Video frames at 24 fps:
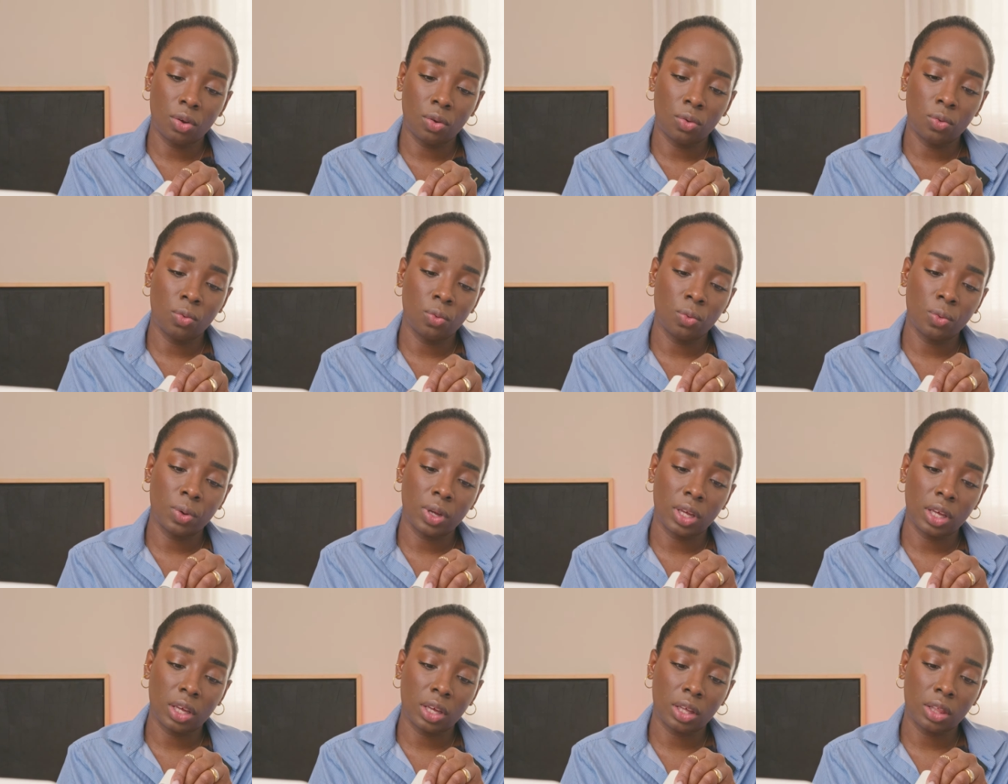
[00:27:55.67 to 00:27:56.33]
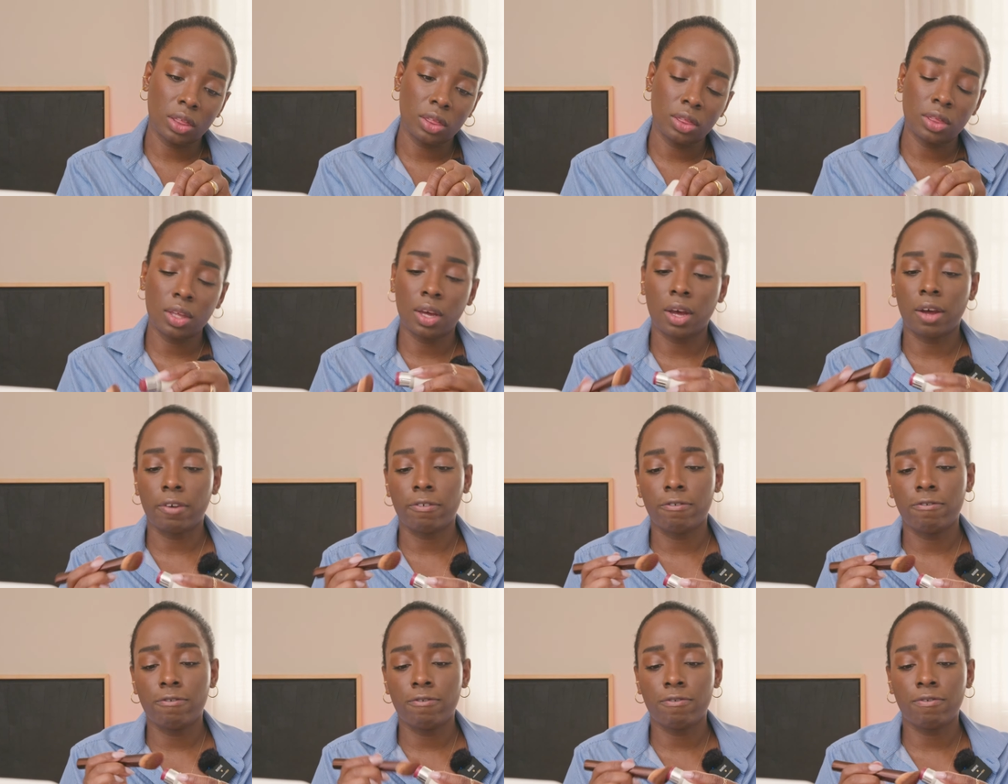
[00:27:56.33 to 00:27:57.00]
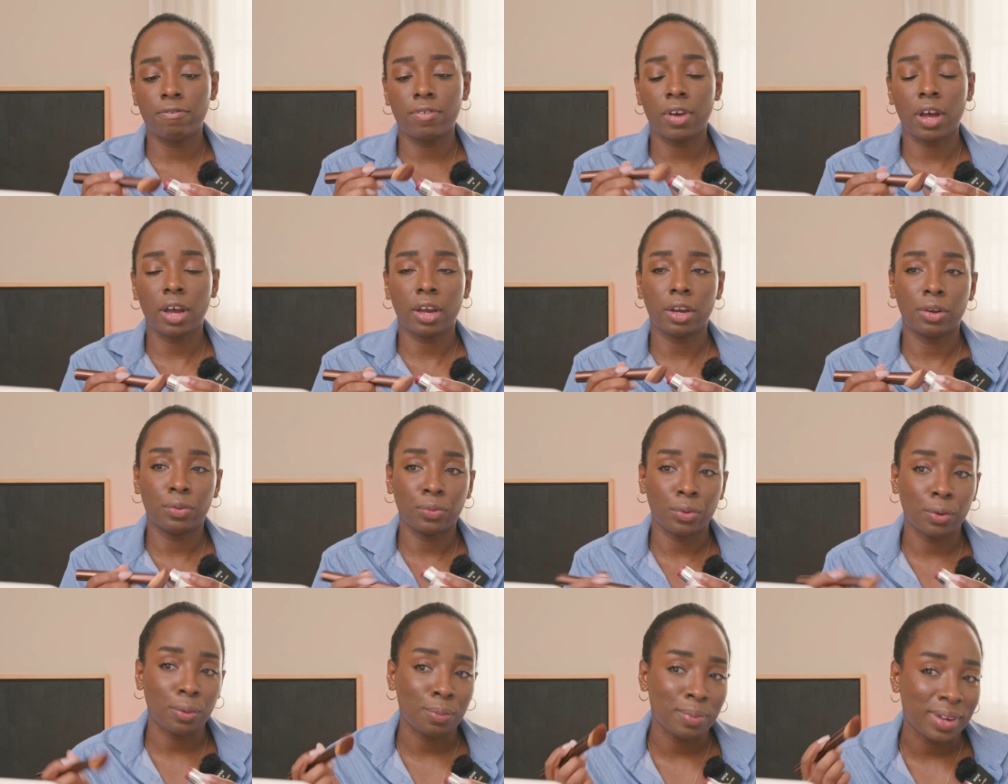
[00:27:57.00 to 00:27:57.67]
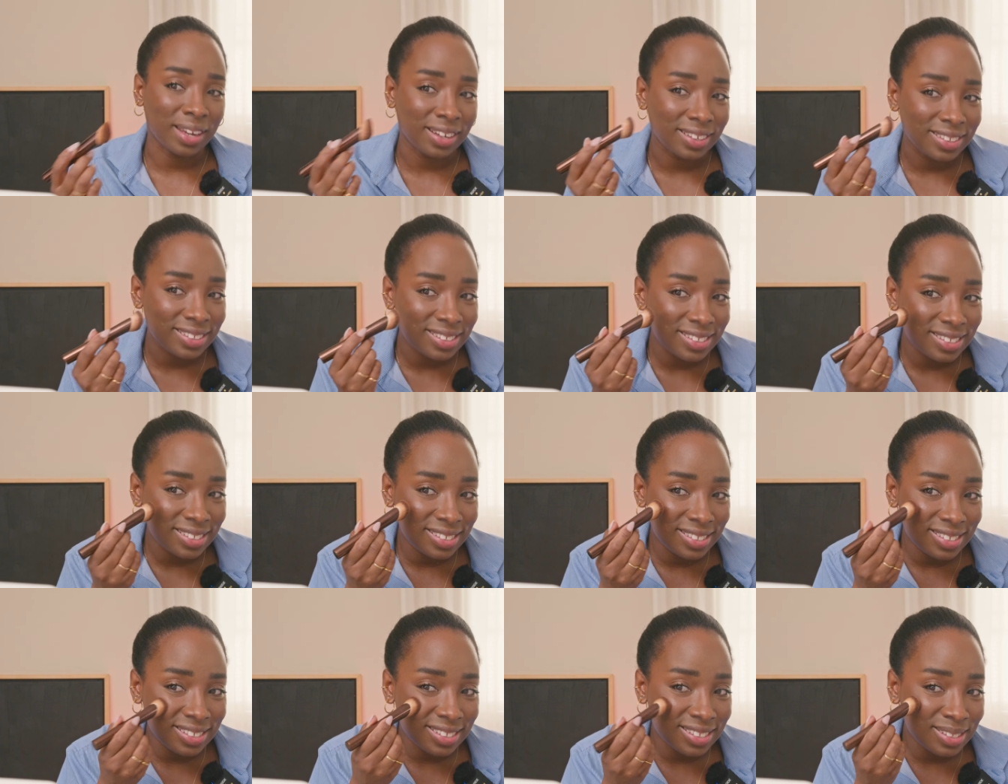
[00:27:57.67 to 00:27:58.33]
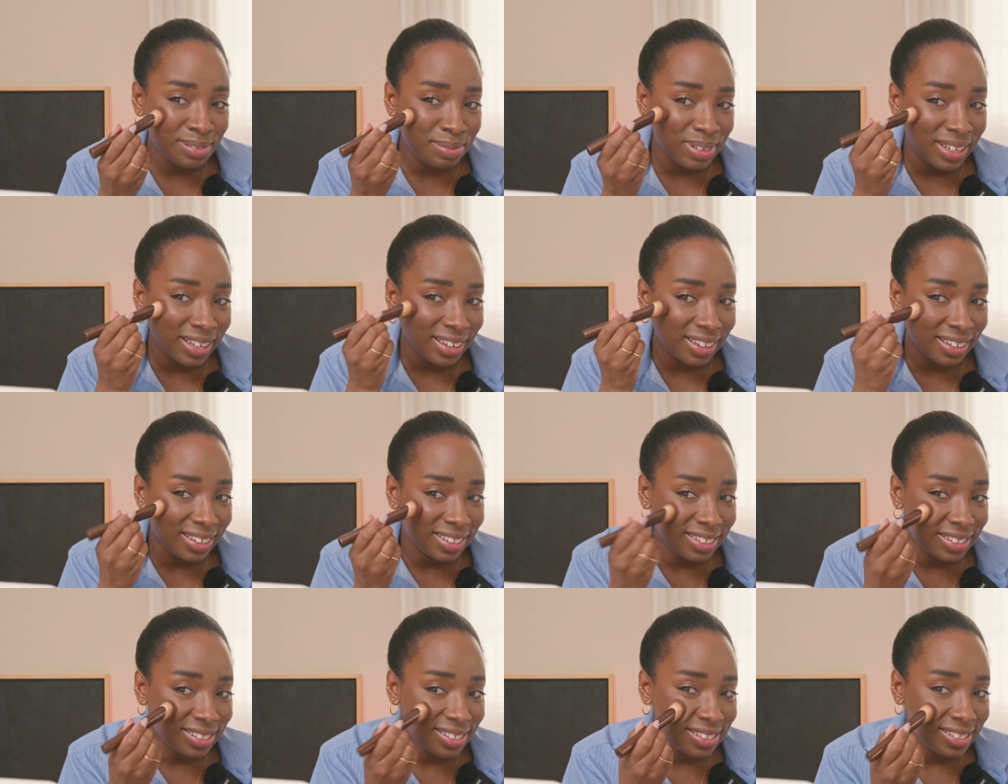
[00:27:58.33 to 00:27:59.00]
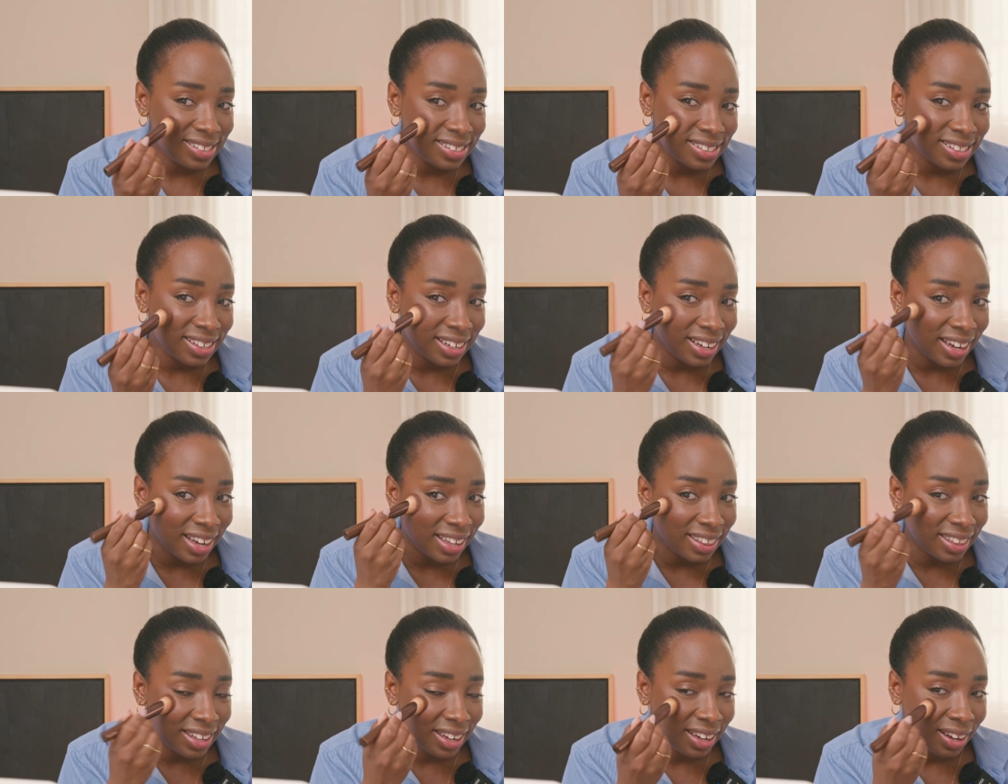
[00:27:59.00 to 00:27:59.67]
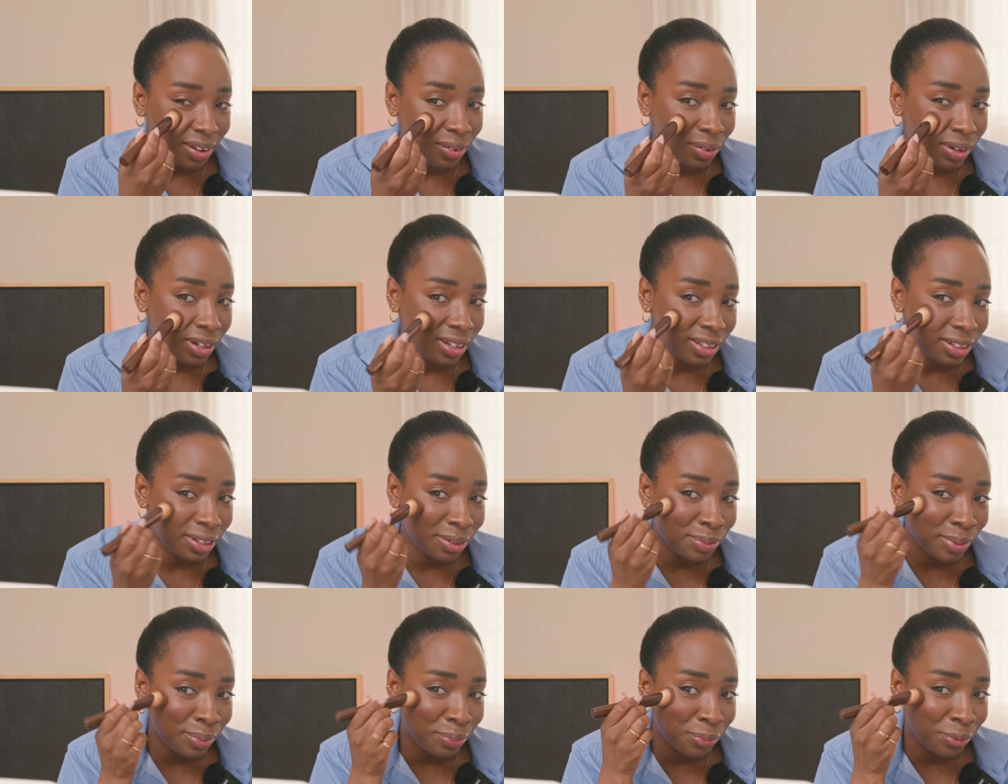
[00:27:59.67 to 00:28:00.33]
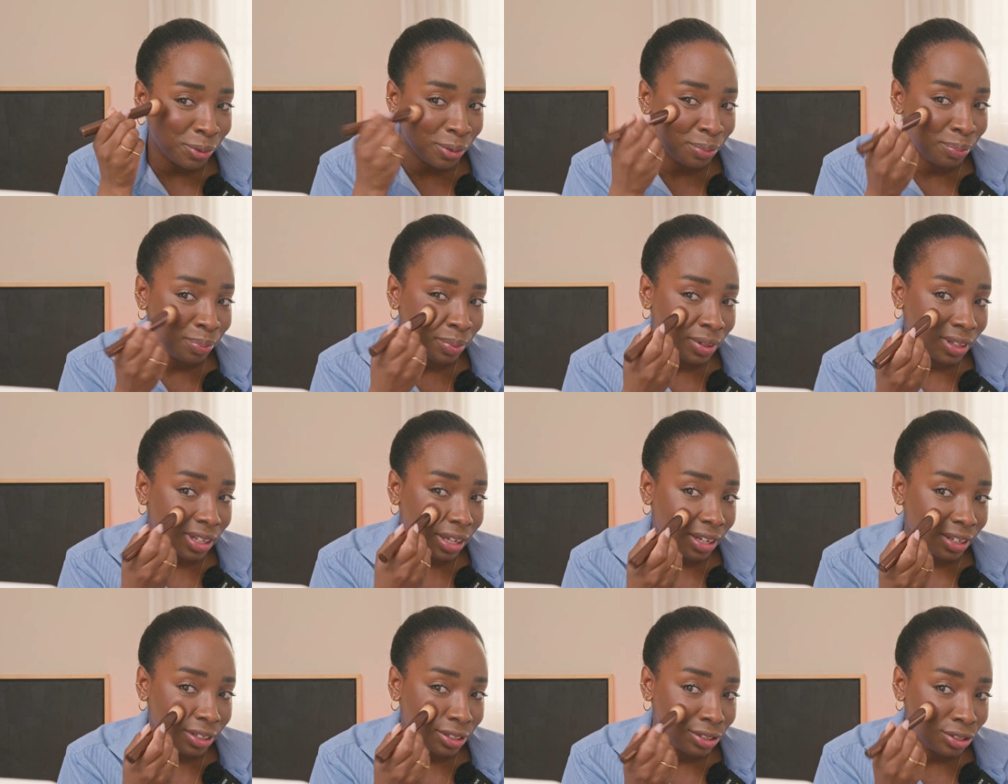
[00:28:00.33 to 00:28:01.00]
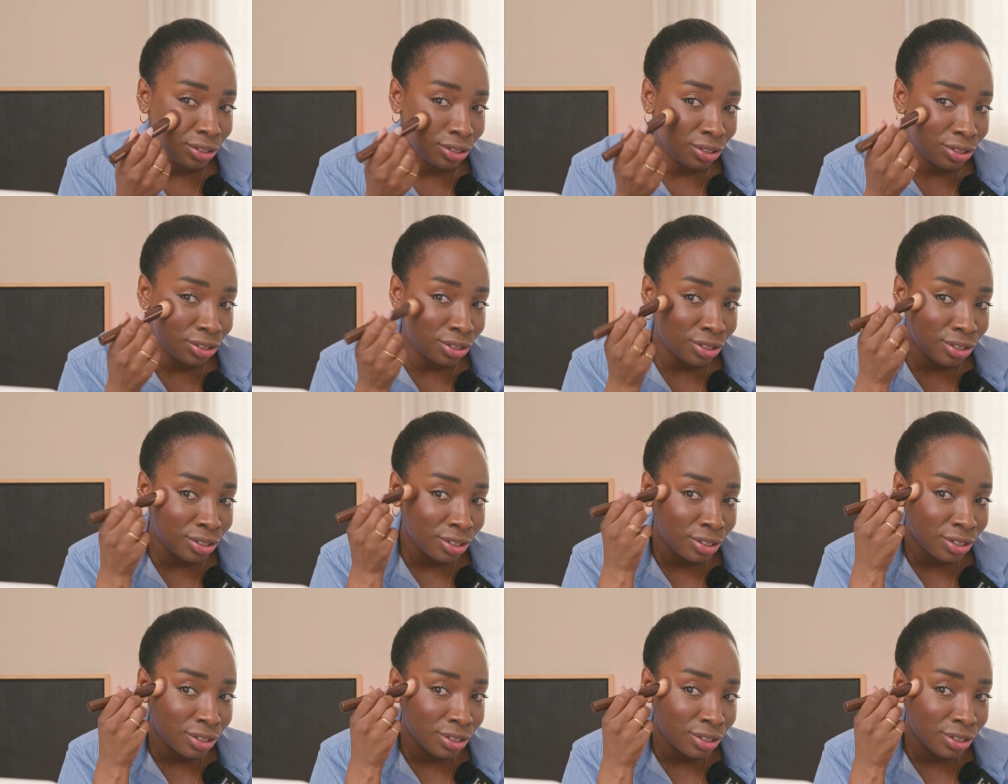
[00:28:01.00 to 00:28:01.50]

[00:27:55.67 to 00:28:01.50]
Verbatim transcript: with A Fine Romance just because I think I want a little bit more blush.